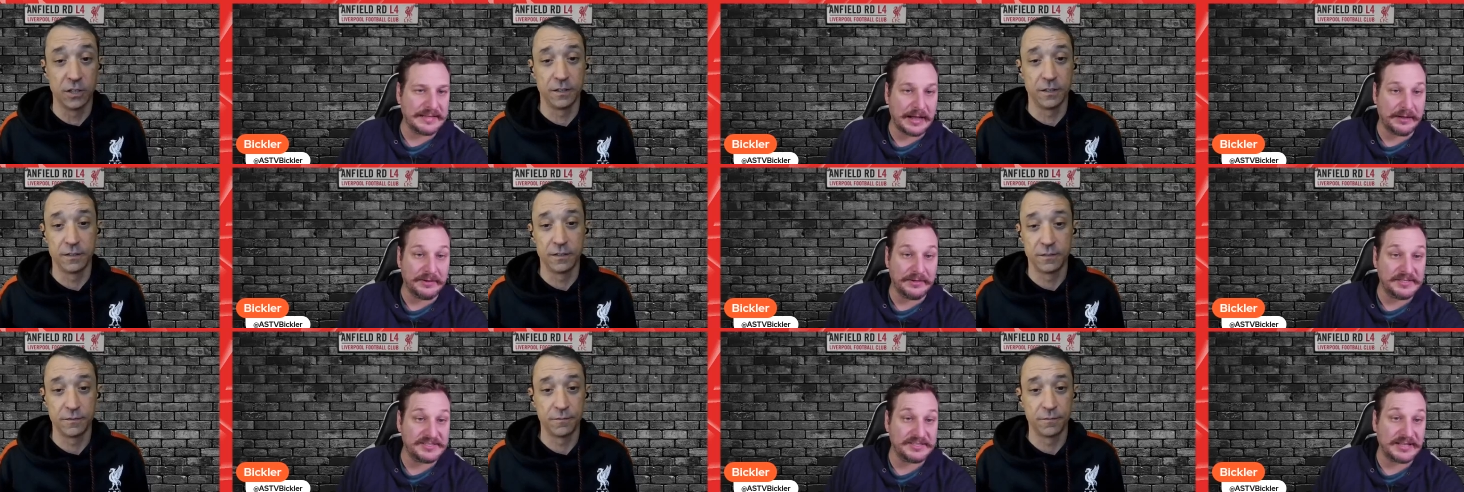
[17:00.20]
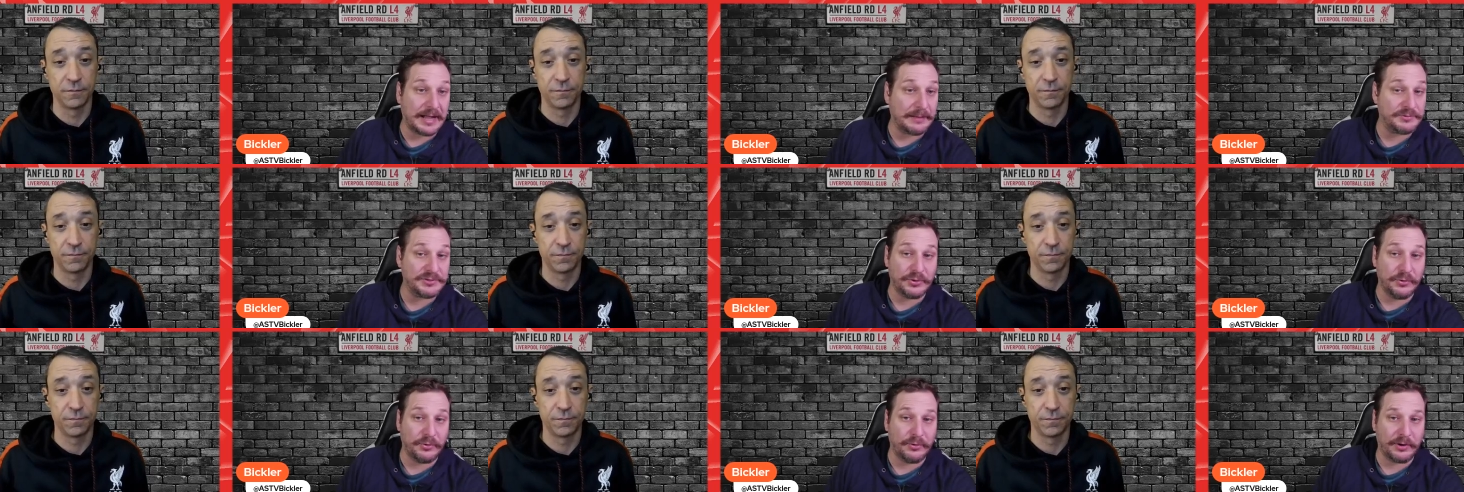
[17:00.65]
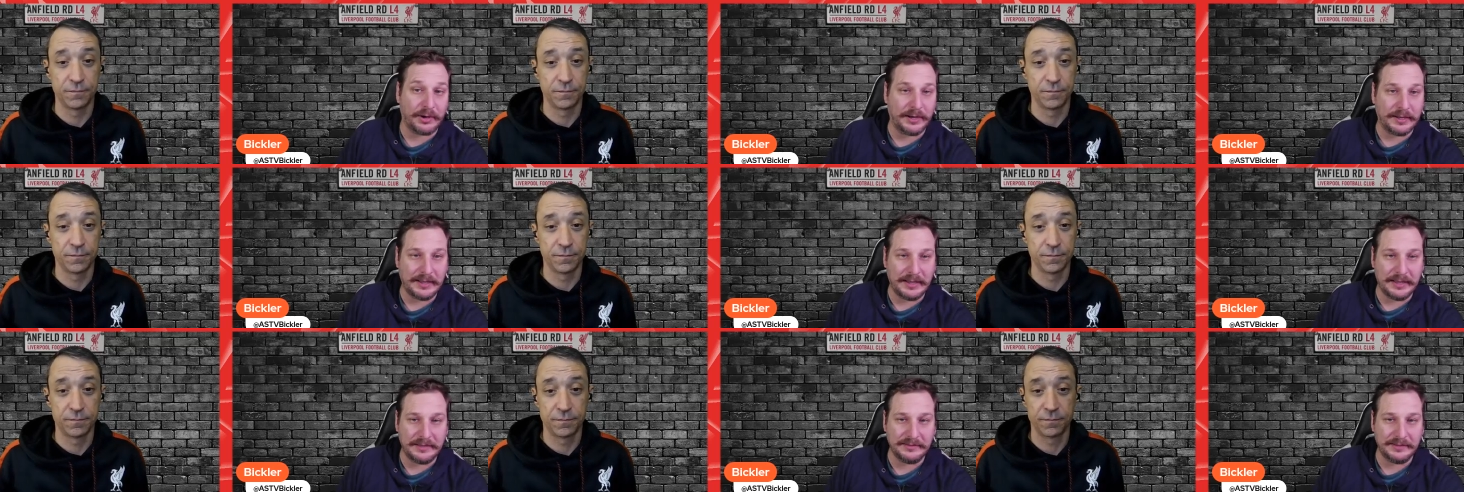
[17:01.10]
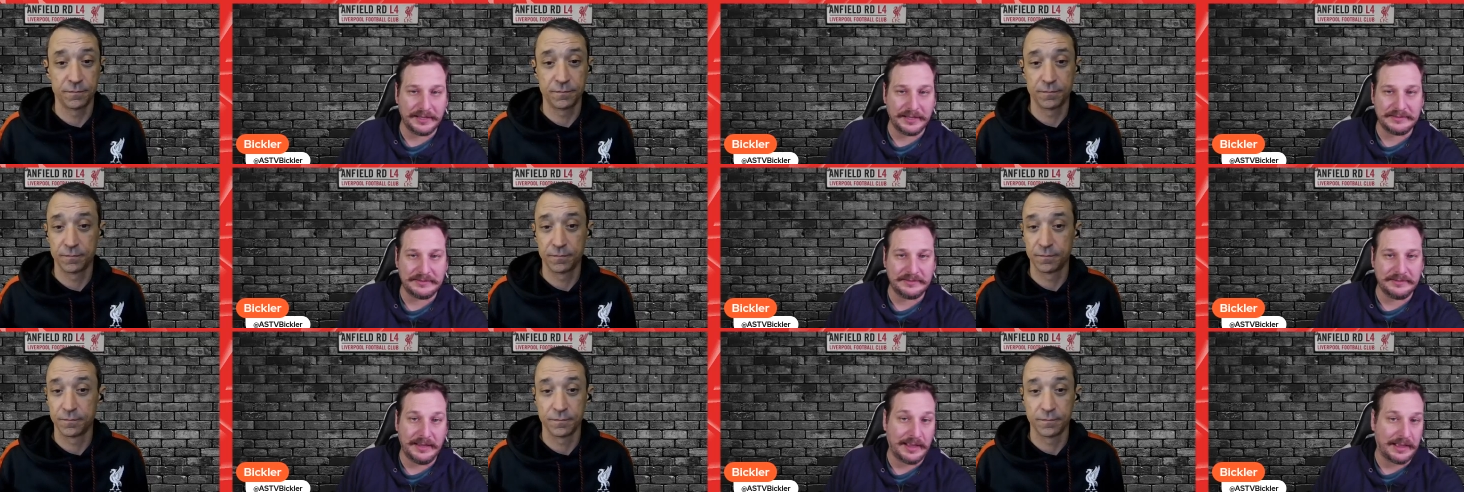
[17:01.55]
Speaker 1: up, scoring. And like,
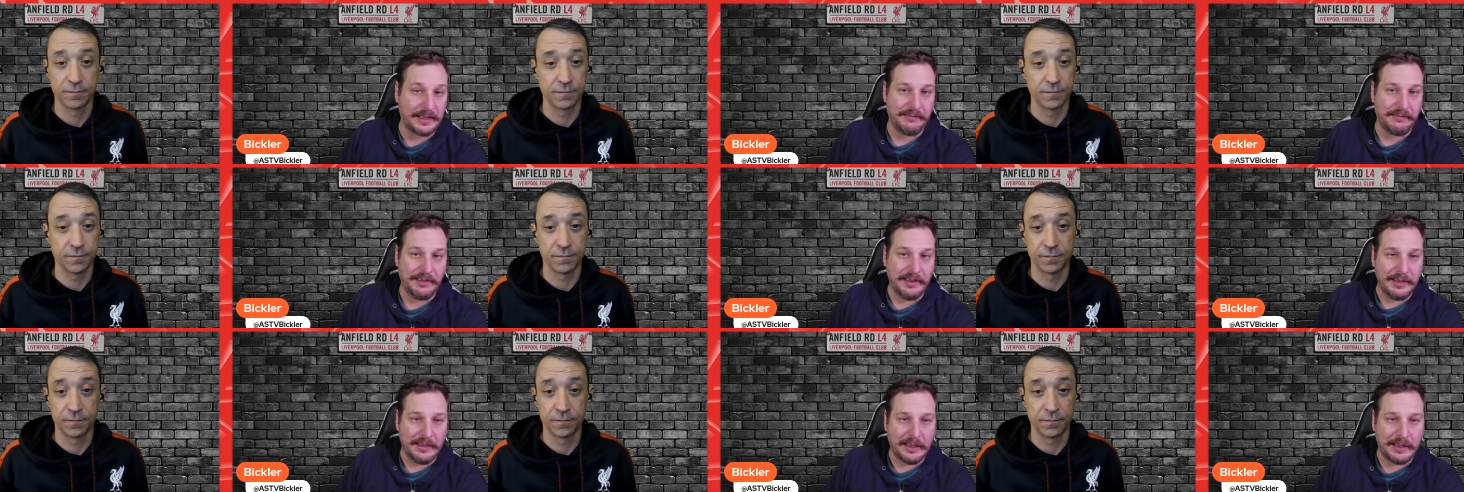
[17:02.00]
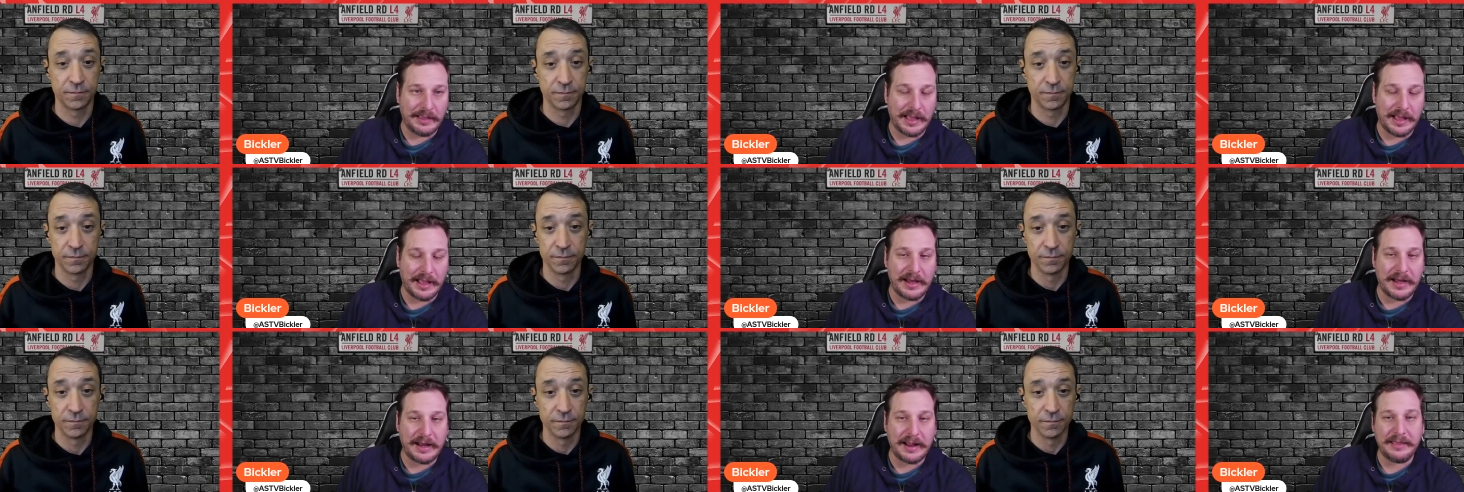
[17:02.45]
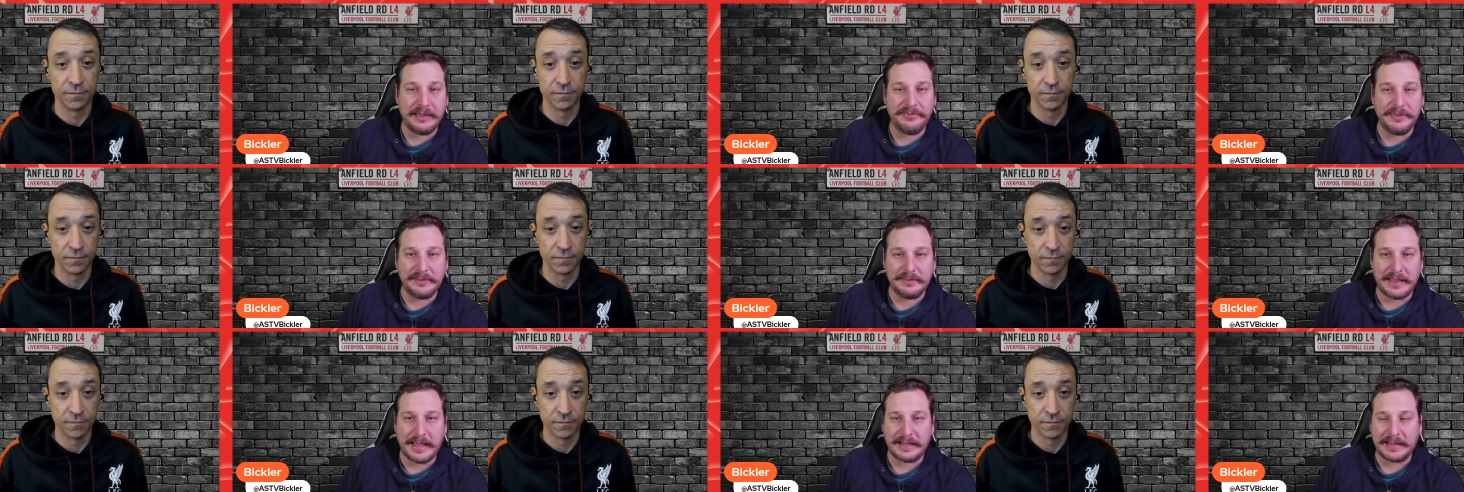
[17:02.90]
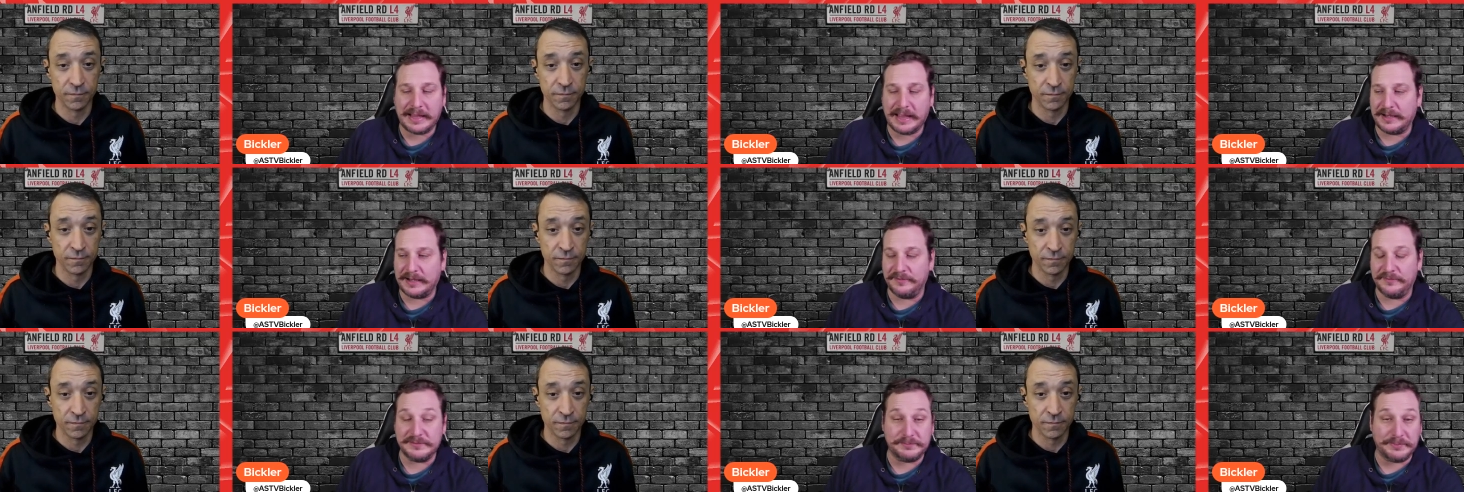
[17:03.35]
yeah, I, I think that kind
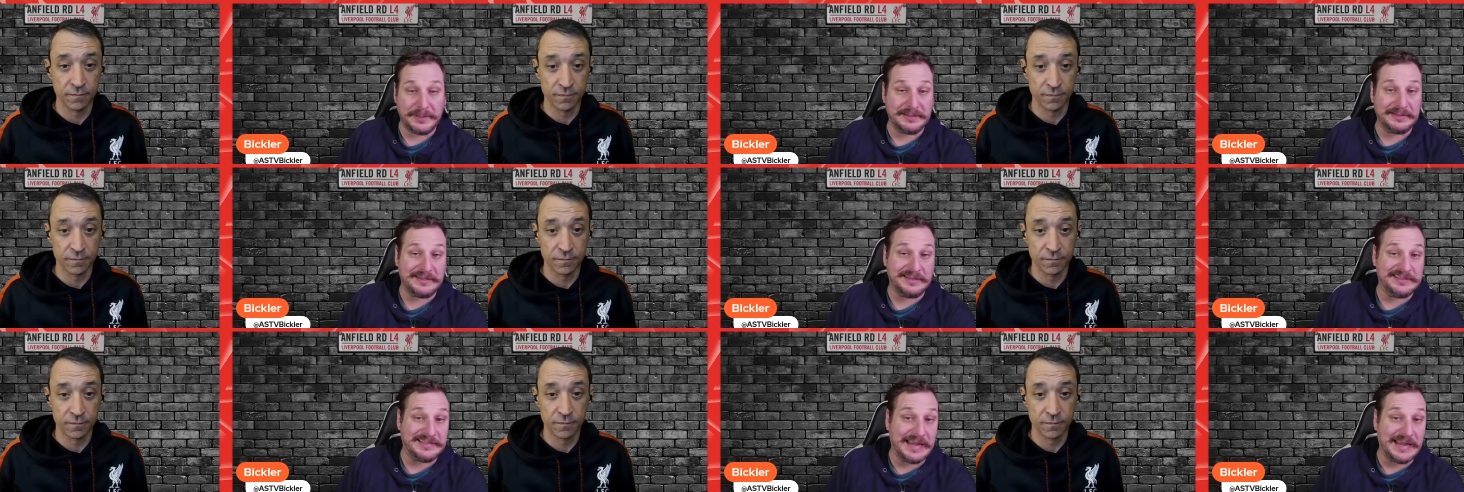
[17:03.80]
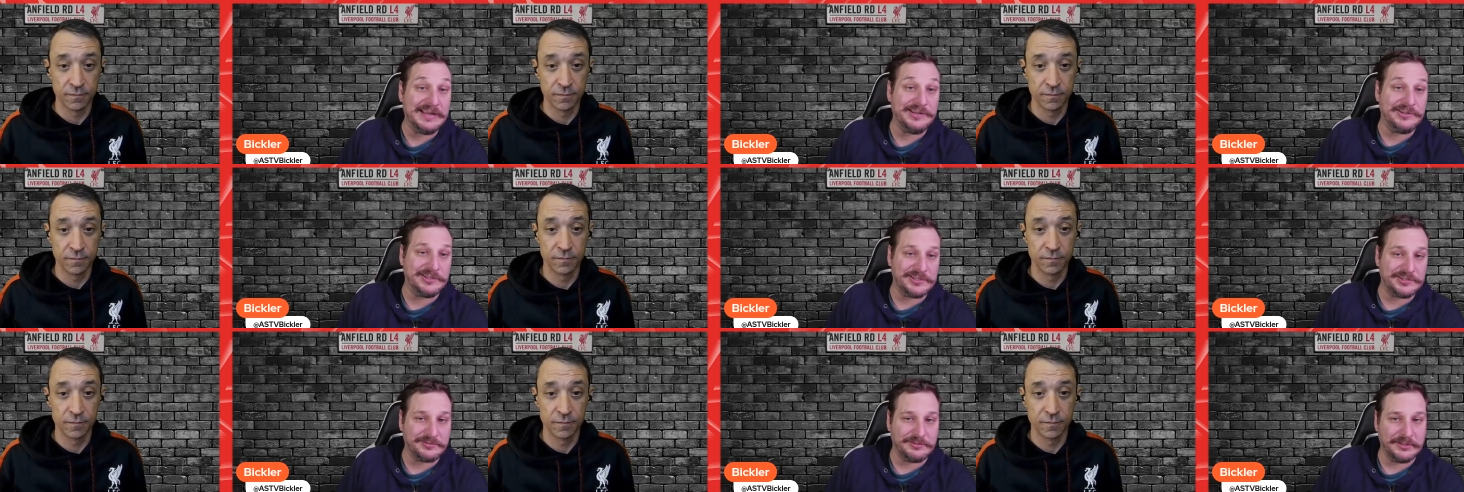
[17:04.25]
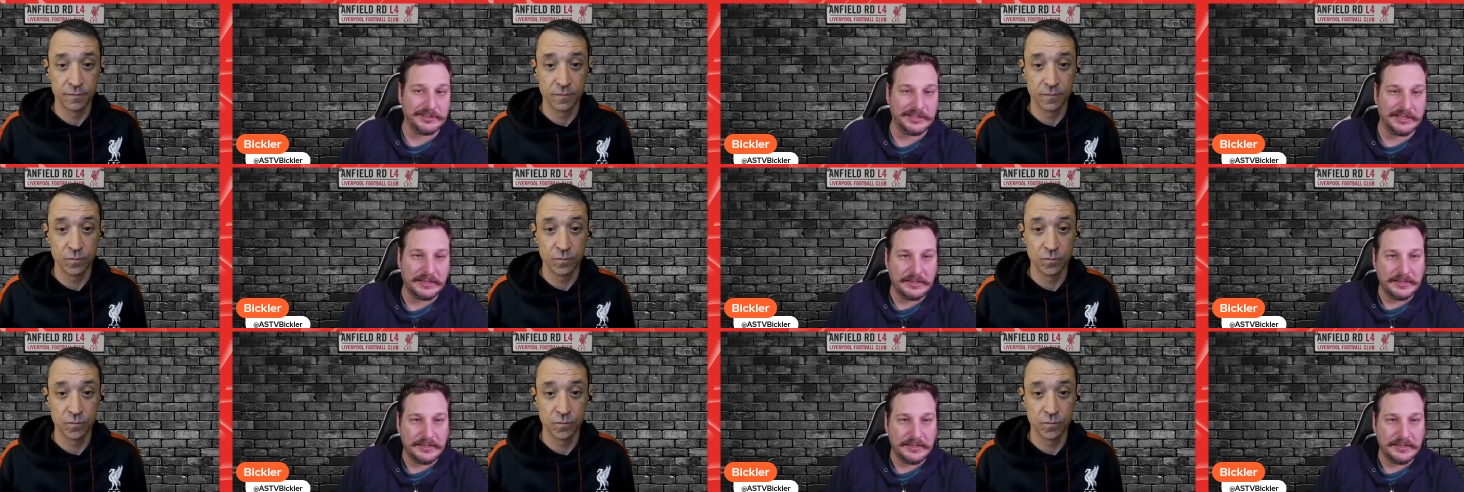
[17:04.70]
of has been contagious, really.